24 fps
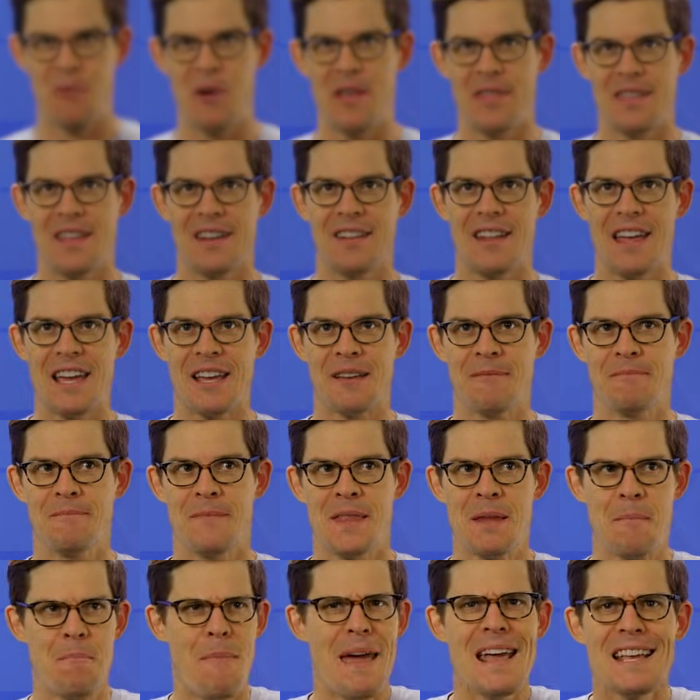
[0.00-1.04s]
with it, like
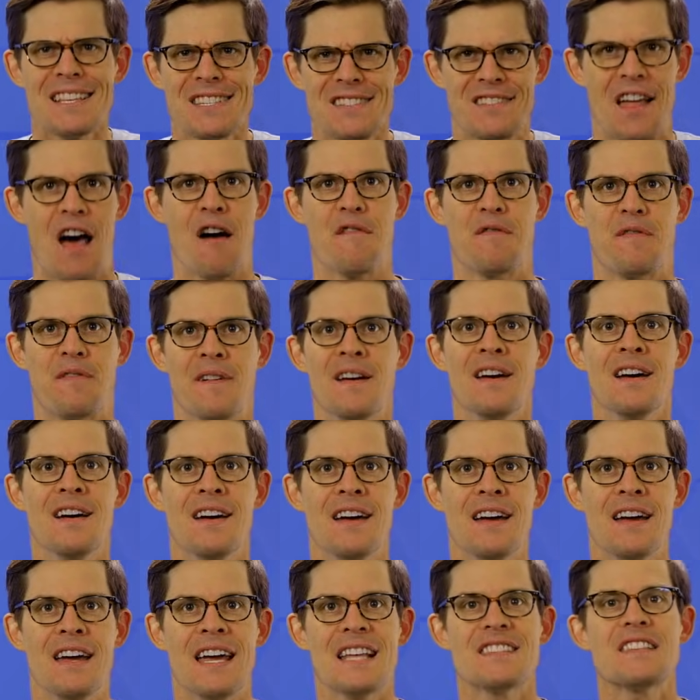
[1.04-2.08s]
make stuff.
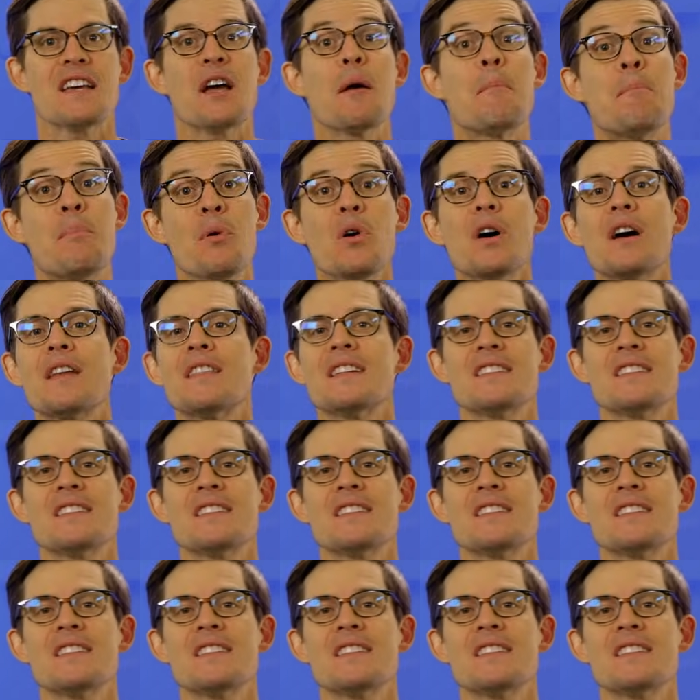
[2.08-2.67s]
It's like a book